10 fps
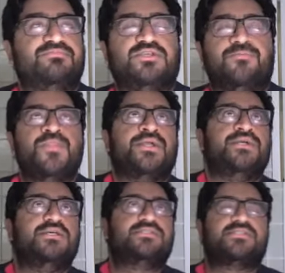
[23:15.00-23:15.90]
to
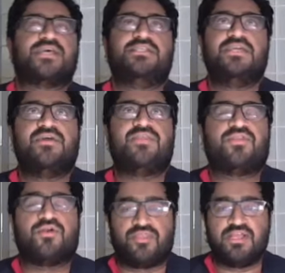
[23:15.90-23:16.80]
is this idea that there
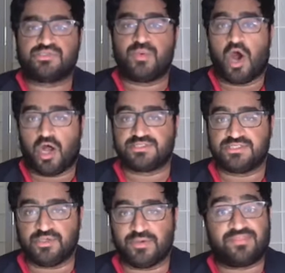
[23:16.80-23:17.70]
are things we ought to
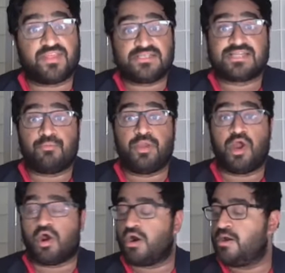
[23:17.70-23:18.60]
do and things that we
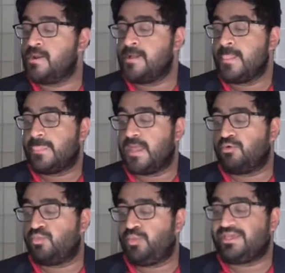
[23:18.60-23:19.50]
are
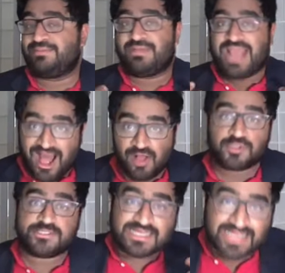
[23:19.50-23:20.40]
we can be
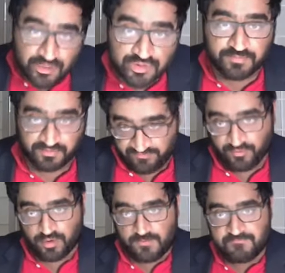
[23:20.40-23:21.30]
held accountable
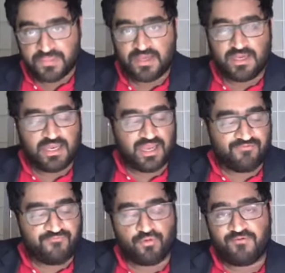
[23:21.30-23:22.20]
for uh,
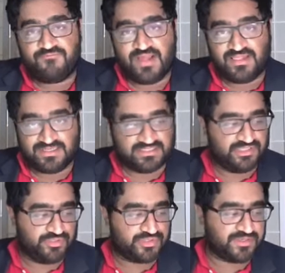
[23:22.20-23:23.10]
for failing to
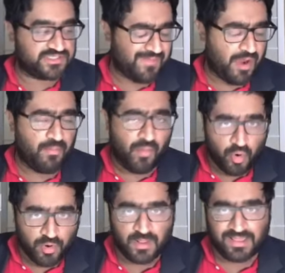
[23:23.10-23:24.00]
do, so somehow
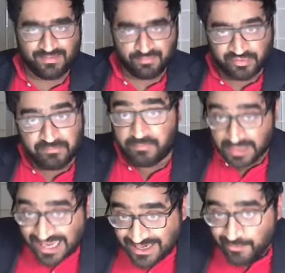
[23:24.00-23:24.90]
morally
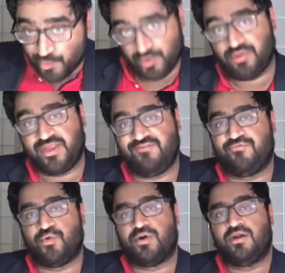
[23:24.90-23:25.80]
blameworthy
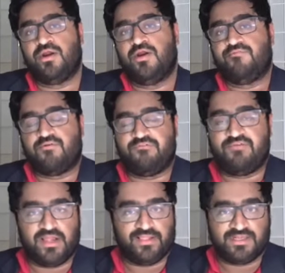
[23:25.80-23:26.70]
for for
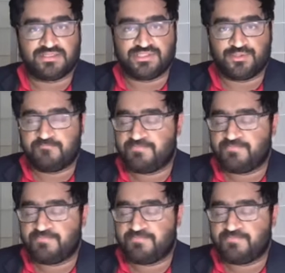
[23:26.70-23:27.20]
failing to.